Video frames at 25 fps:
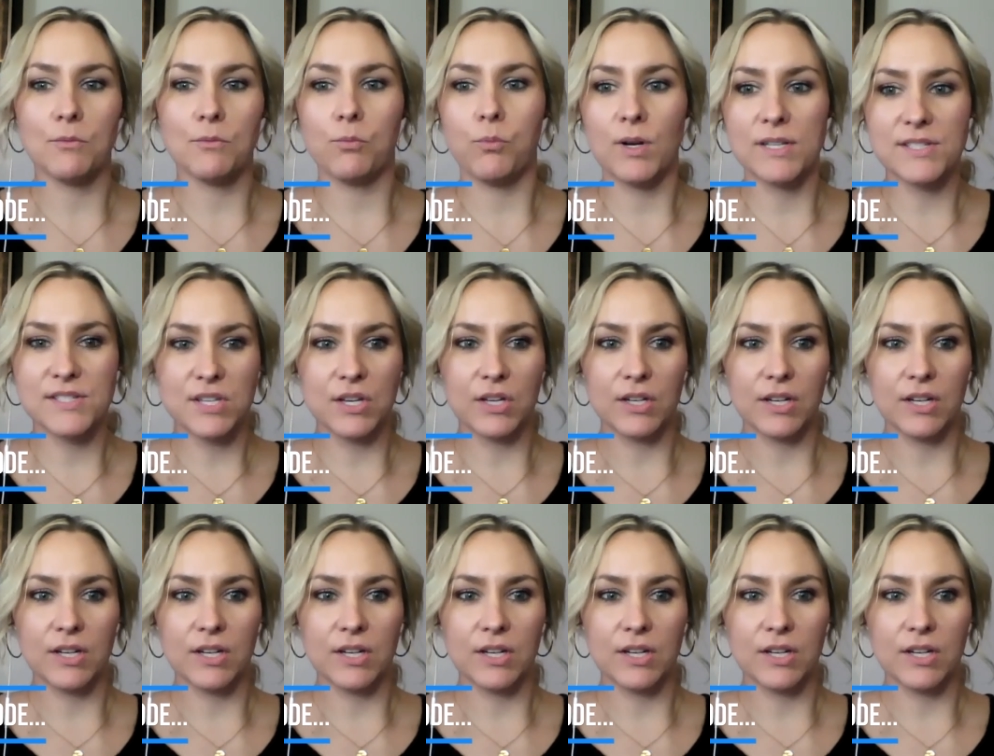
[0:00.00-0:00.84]
what's
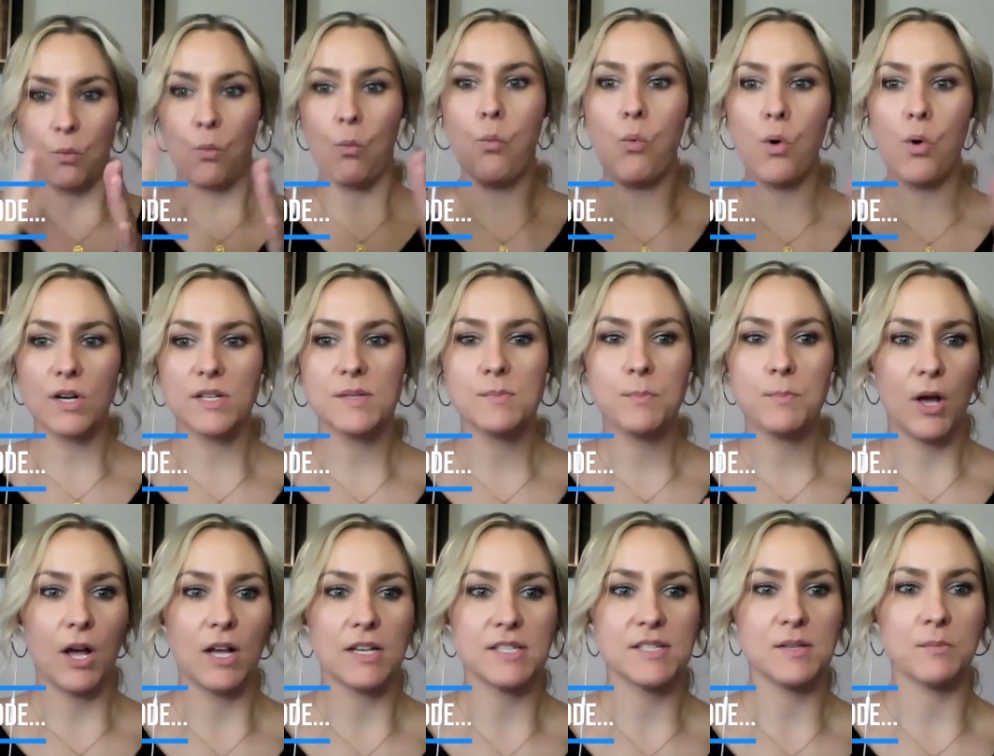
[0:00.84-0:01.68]
gonna what's the worst
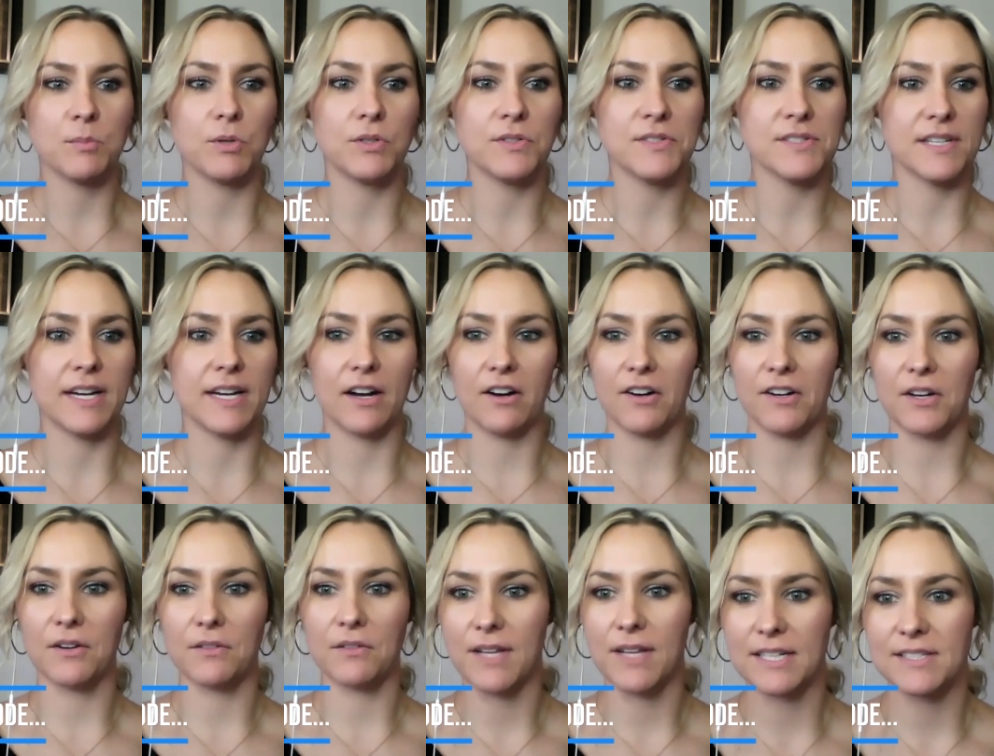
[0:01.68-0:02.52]
possible
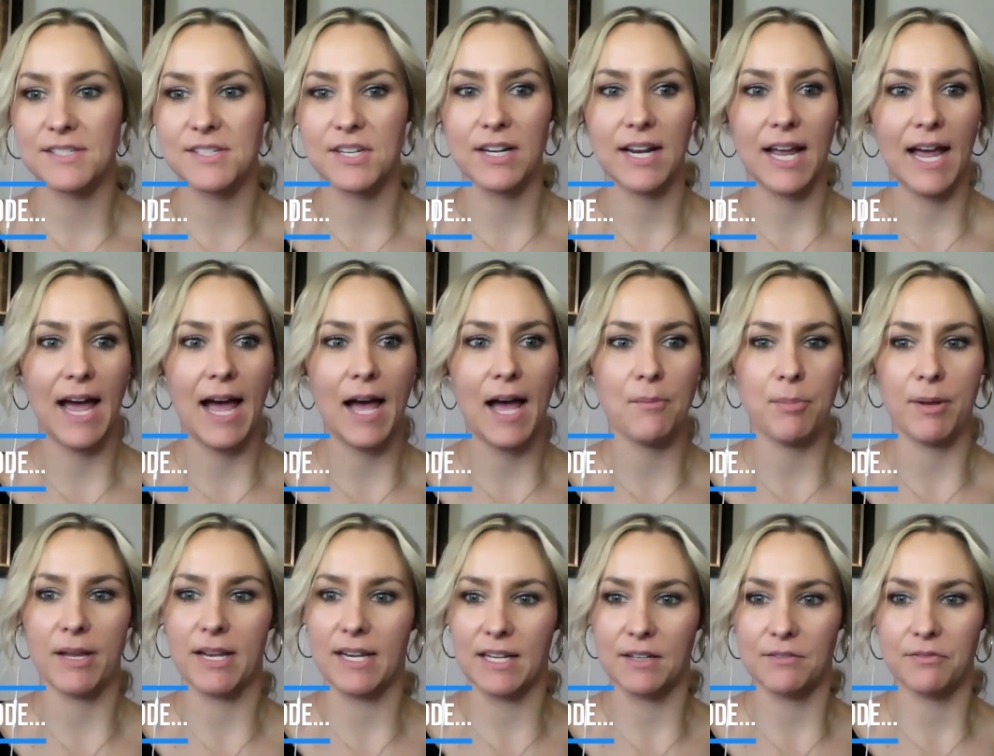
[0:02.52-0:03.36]
scenario that's gonna
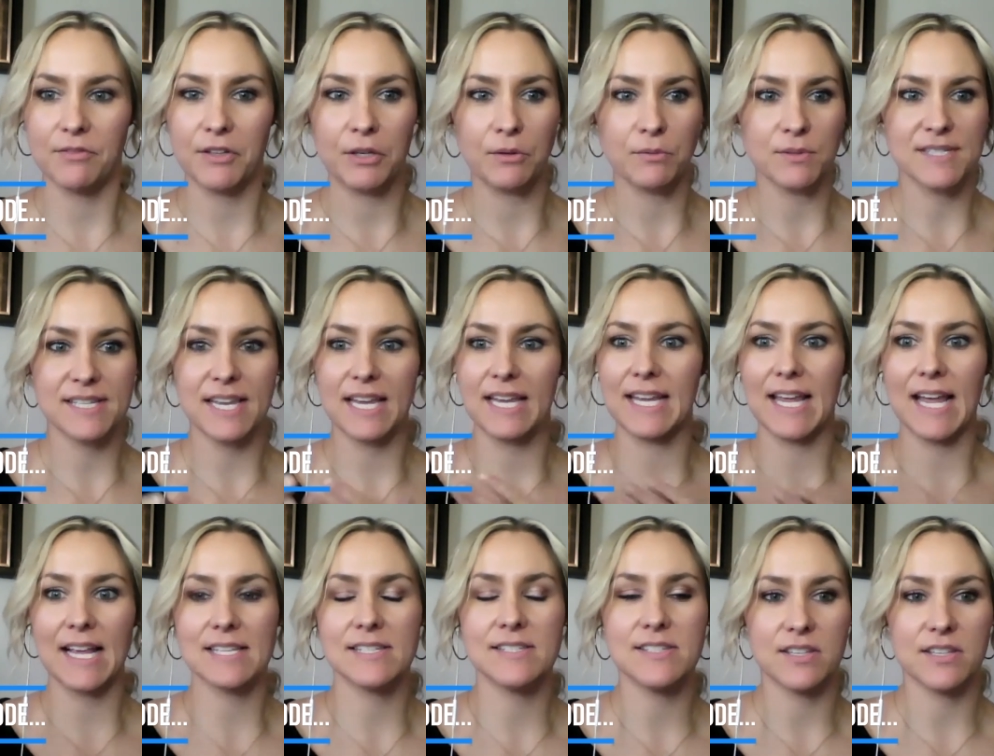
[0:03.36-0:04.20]
happen if you say
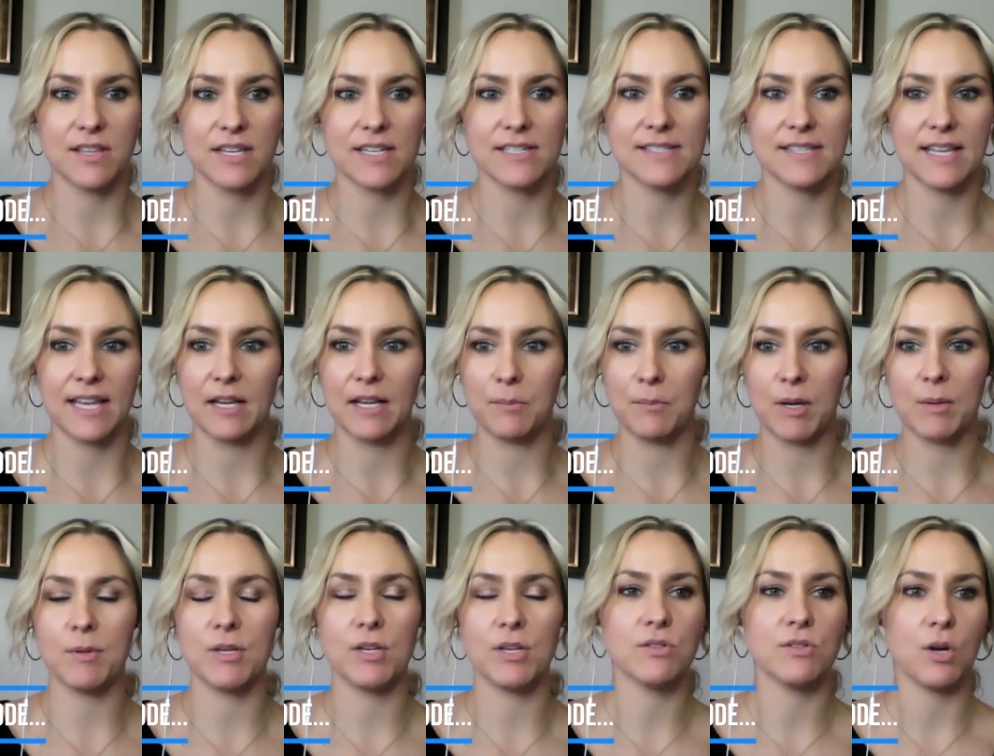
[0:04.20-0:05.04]
yes to this thing
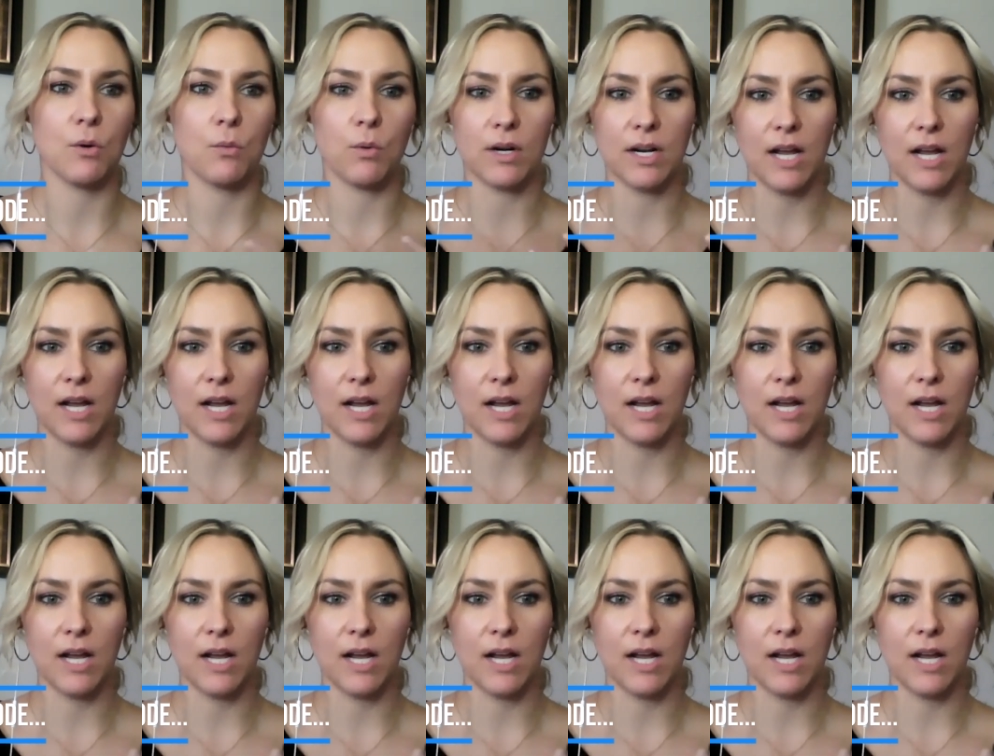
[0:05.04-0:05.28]
maybe you don't